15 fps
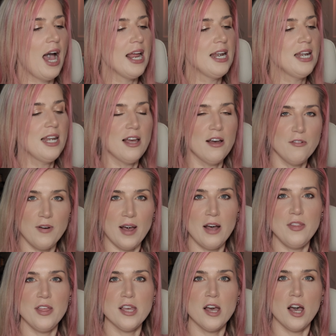I love
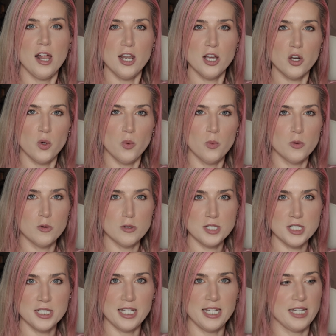how they color
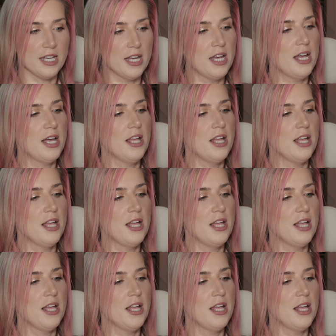coordinate